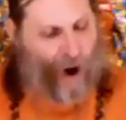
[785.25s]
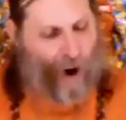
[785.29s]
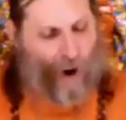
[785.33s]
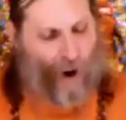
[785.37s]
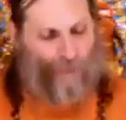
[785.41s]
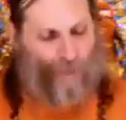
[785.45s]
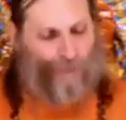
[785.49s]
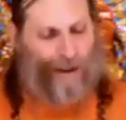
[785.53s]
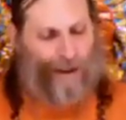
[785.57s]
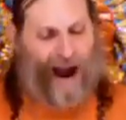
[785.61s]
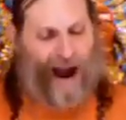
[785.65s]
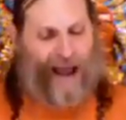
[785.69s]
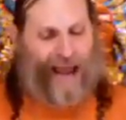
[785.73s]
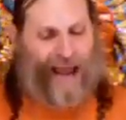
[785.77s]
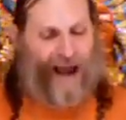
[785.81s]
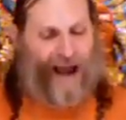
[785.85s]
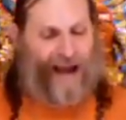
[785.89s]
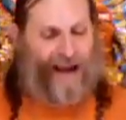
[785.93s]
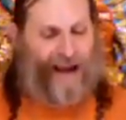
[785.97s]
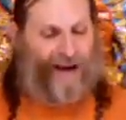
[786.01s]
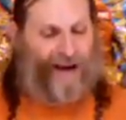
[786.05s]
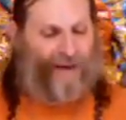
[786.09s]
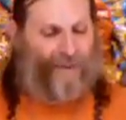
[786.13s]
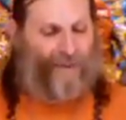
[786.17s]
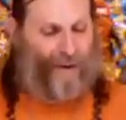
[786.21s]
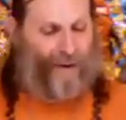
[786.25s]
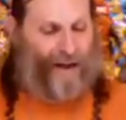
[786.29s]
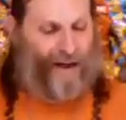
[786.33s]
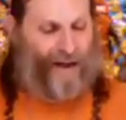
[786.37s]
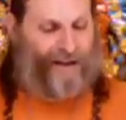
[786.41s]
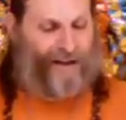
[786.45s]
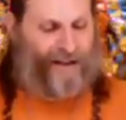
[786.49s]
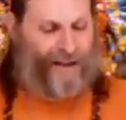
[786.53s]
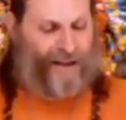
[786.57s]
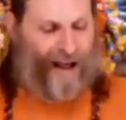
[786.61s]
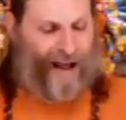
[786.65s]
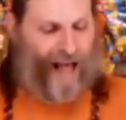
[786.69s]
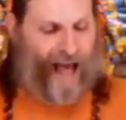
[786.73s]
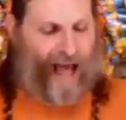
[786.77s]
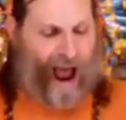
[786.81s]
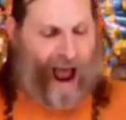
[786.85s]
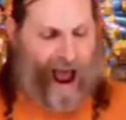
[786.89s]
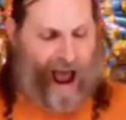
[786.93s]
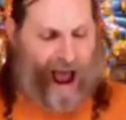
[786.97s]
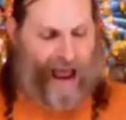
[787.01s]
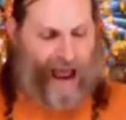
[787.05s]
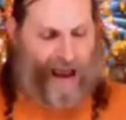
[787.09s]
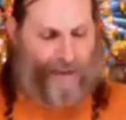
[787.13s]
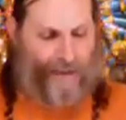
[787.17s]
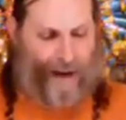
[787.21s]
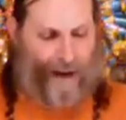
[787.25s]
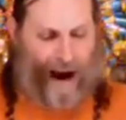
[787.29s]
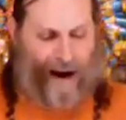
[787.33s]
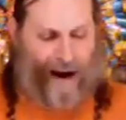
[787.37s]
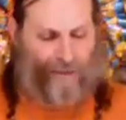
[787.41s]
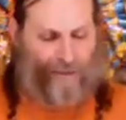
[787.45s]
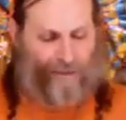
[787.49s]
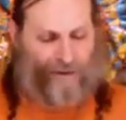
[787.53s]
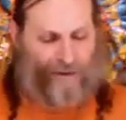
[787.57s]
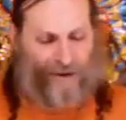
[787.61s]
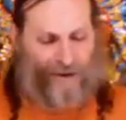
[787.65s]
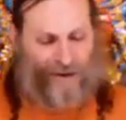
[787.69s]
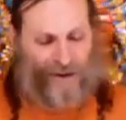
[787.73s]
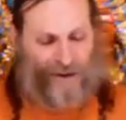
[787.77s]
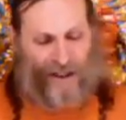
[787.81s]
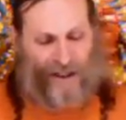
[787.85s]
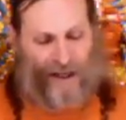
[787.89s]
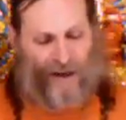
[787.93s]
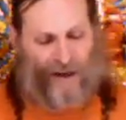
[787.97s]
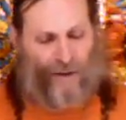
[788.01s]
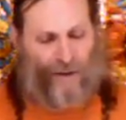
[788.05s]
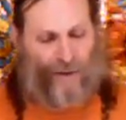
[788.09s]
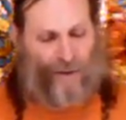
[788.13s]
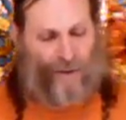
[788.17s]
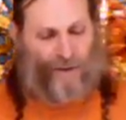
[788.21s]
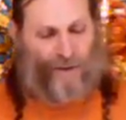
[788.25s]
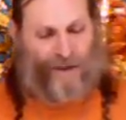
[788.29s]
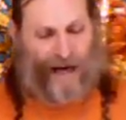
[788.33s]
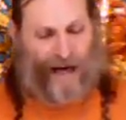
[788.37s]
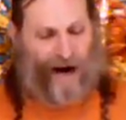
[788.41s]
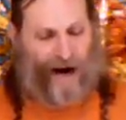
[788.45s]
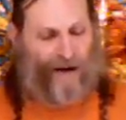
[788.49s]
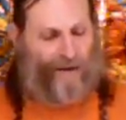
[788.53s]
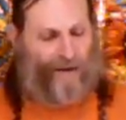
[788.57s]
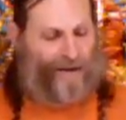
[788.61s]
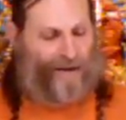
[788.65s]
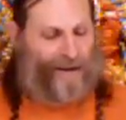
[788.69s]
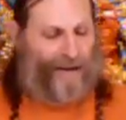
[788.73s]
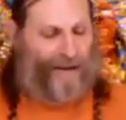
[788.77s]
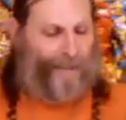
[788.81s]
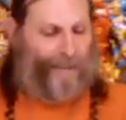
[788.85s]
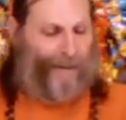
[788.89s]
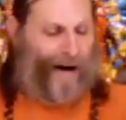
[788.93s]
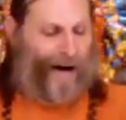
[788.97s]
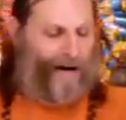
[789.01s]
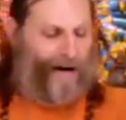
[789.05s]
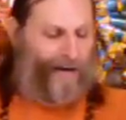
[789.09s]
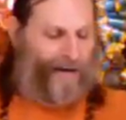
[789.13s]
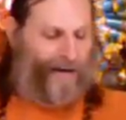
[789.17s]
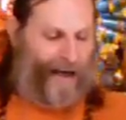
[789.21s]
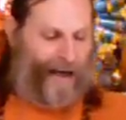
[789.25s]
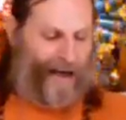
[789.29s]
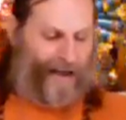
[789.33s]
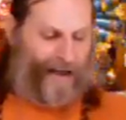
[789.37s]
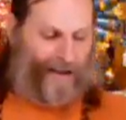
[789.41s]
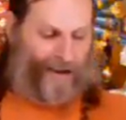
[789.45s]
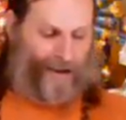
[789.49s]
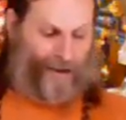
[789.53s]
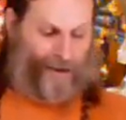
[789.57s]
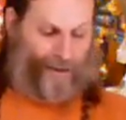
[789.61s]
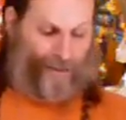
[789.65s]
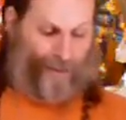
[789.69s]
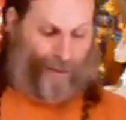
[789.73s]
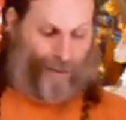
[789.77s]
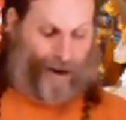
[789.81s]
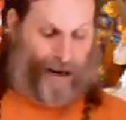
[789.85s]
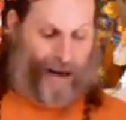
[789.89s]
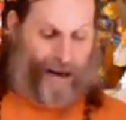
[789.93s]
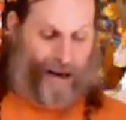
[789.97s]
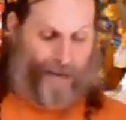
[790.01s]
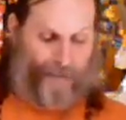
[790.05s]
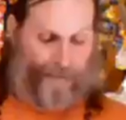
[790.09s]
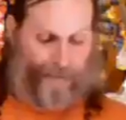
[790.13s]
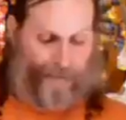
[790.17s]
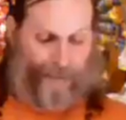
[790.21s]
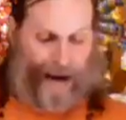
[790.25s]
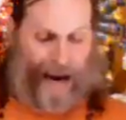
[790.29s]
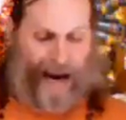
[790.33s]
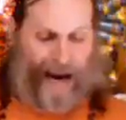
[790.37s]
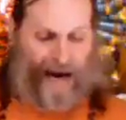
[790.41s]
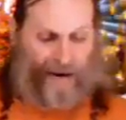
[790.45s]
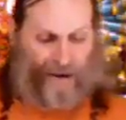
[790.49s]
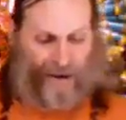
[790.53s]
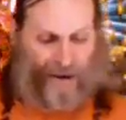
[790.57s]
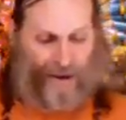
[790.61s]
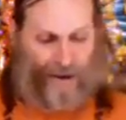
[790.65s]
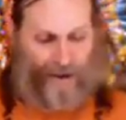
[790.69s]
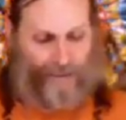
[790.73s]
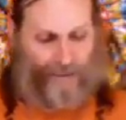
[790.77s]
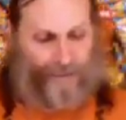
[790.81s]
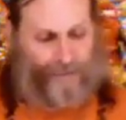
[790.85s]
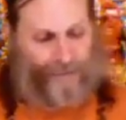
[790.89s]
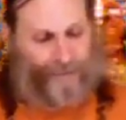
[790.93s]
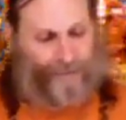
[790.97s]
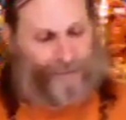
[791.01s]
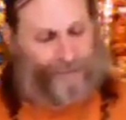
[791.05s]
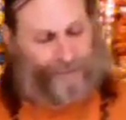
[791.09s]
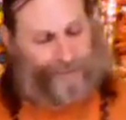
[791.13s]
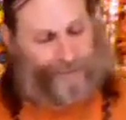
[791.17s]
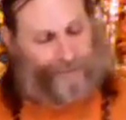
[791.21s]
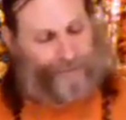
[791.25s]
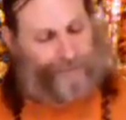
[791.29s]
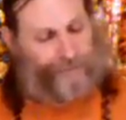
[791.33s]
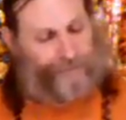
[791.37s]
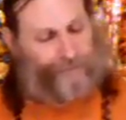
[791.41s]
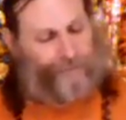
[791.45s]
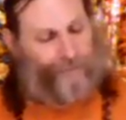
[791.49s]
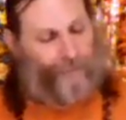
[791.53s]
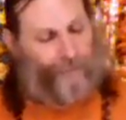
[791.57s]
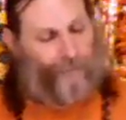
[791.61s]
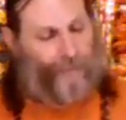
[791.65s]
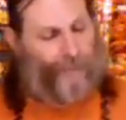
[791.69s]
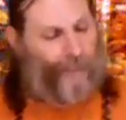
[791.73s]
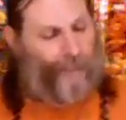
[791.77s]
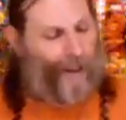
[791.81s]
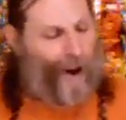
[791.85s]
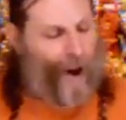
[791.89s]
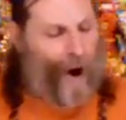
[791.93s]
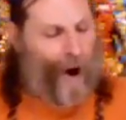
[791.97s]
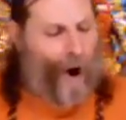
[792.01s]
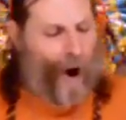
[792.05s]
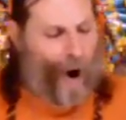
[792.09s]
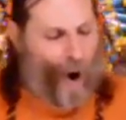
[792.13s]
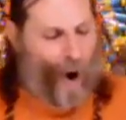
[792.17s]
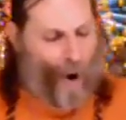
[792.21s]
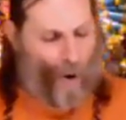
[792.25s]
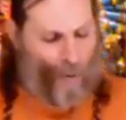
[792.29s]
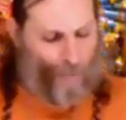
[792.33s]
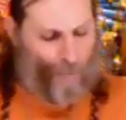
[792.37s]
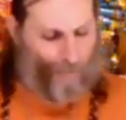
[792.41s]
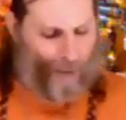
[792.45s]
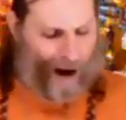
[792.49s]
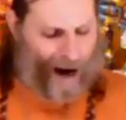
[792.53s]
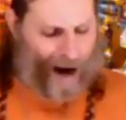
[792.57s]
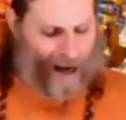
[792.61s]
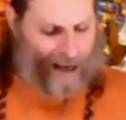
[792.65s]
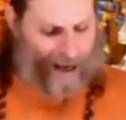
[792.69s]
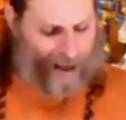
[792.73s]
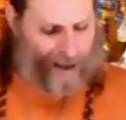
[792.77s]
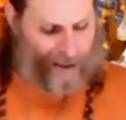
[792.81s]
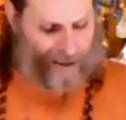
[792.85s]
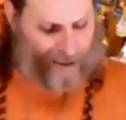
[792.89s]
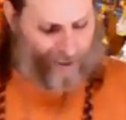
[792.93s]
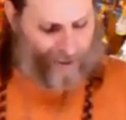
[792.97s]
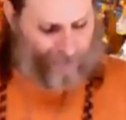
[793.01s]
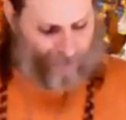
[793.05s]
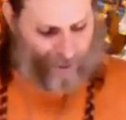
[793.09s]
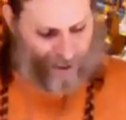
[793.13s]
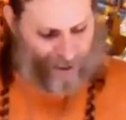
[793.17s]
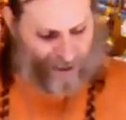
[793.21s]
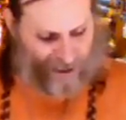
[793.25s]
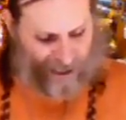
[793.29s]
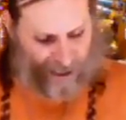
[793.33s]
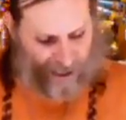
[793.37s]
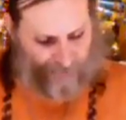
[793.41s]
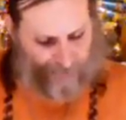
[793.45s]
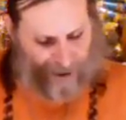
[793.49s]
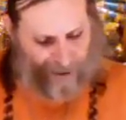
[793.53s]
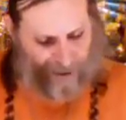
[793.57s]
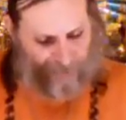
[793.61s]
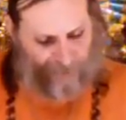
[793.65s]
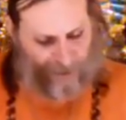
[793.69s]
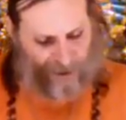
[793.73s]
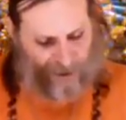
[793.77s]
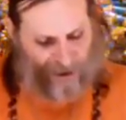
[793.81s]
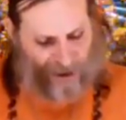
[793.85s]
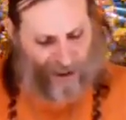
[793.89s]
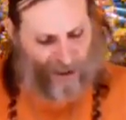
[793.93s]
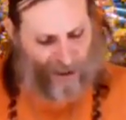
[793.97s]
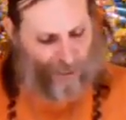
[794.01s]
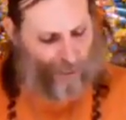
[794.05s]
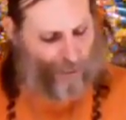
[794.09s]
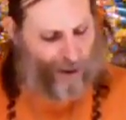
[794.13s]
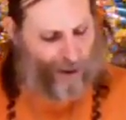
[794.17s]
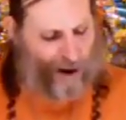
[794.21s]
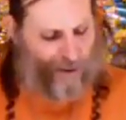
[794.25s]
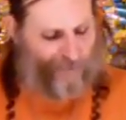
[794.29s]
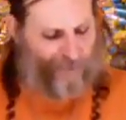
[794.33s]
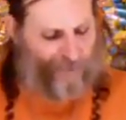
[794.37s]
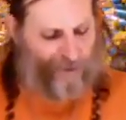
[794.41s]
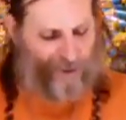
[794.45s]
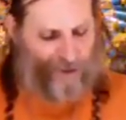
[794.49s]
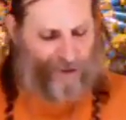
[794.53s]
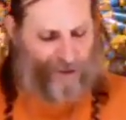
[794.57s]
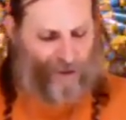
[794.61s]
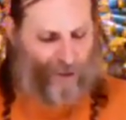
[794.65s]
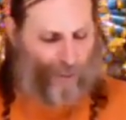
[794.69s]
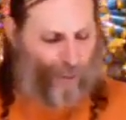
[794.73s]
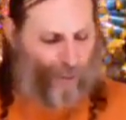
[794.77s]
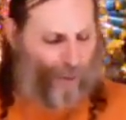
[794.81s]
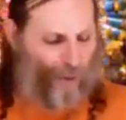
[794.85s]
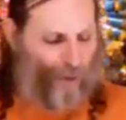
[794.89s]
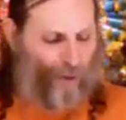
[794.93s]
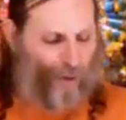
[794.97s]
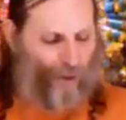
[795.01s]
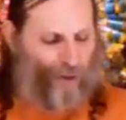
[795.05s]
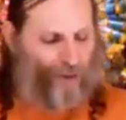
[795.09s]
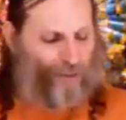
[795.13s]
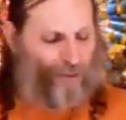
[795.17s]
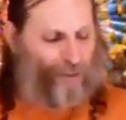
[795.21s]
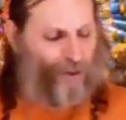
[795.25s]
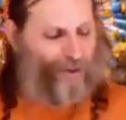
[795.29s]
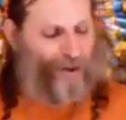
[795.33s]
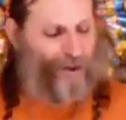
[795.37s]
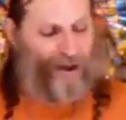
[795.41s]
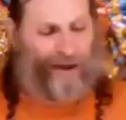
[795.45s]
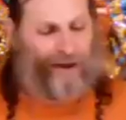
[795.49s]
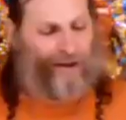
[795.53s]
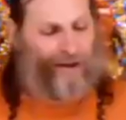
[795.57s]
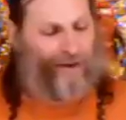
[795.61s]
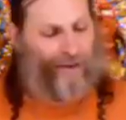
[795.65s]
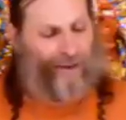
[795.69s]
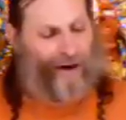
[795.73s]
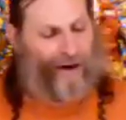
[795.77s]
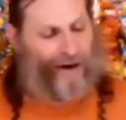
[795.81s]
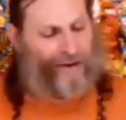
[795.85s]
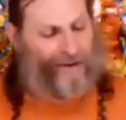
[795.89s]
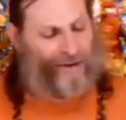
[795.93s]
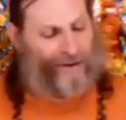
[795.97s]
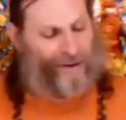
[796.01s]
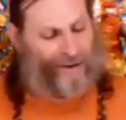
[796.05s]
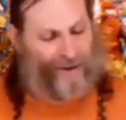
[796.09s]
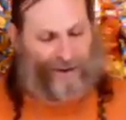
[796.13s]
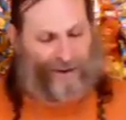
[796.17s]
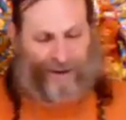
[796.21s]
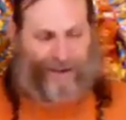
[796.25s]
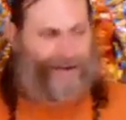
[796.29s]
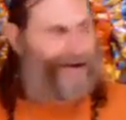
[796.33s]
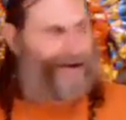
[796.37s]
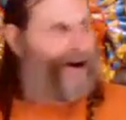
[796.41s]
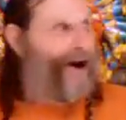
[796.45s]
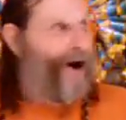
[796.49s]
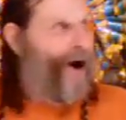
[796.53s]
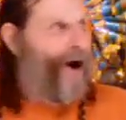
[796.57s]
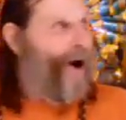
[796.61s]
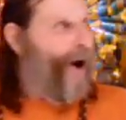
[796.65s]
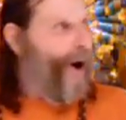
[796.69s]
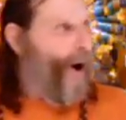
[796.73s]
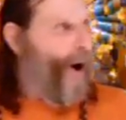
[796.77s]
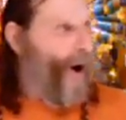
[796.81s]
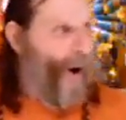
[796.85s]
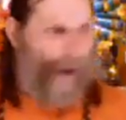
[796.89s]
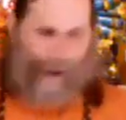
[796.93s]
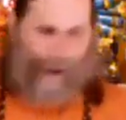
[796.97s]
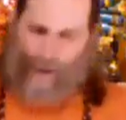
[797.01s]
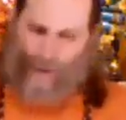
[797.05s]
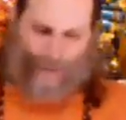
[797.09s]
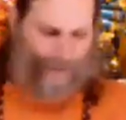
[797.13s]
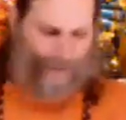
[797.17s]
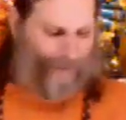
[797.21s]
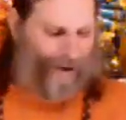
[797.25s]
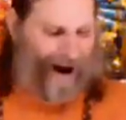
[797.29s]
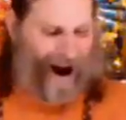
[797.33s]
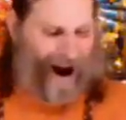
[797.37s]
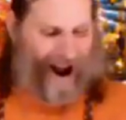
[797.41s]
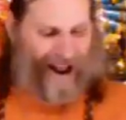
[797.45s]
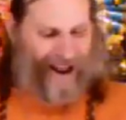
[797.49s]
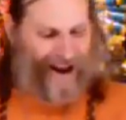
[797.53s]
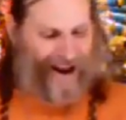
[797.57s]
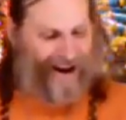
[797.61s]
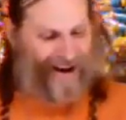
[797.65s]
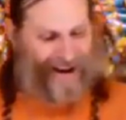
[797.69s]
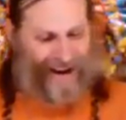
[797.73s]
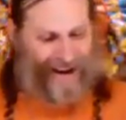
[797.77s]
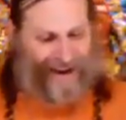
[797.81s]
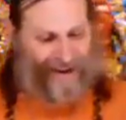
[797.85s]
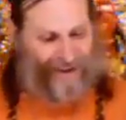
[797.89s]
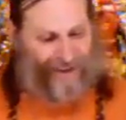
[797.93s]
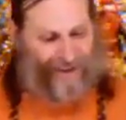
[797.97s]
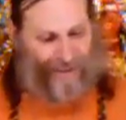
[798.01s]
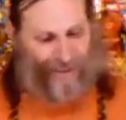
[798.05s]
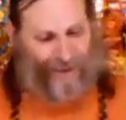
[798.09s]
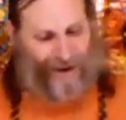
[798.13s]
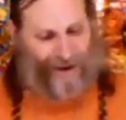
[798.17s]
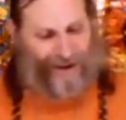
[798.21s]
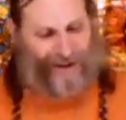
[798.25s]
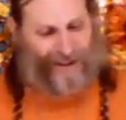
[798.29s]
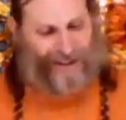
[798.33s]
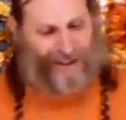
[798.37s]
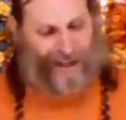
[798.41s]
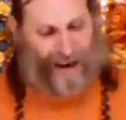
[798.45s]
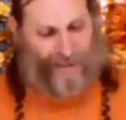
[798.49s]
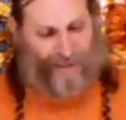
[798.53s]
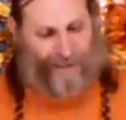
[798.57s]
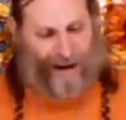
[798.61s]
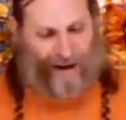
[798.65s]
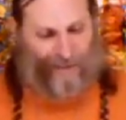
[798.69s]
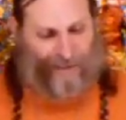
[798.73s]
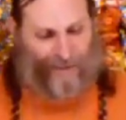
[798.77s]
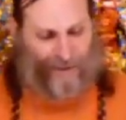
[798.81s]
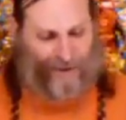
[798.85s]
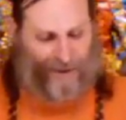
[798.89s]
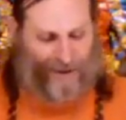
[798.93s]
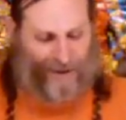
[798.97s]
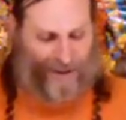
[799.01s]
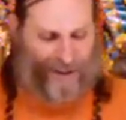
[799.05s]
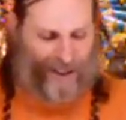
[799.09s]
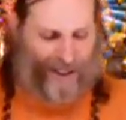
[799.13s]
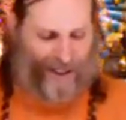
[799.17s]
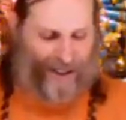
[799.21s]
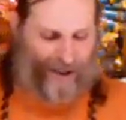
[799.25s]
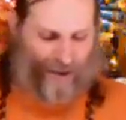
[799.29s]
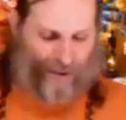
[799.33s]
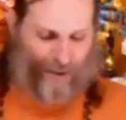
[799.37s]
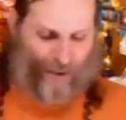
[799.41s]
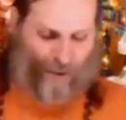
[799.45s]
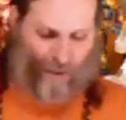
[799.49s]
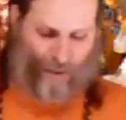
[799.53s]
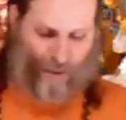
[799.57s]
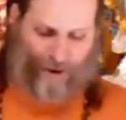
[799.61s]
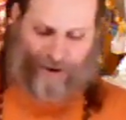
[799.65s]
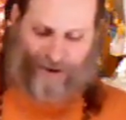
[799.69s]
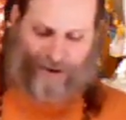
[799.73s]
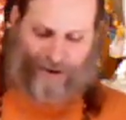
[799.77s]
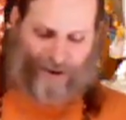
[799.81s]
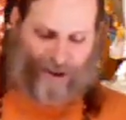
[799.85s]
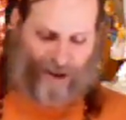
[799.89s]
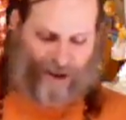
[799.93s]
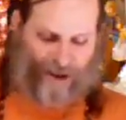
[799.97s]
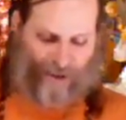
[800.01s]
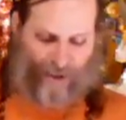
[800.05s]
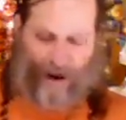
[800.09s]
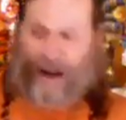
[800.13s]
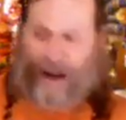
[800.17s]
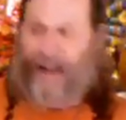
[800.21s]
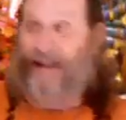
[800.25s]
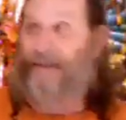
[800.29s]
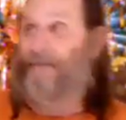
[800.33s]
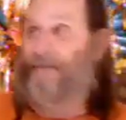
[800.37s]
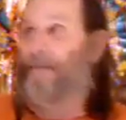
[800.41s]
O Maya, increase, I bow to she who tears apart extreme passion. O Maya, increase, I bow to she who covers the world with ignorance. O Maya, increase, I bow to she who is the great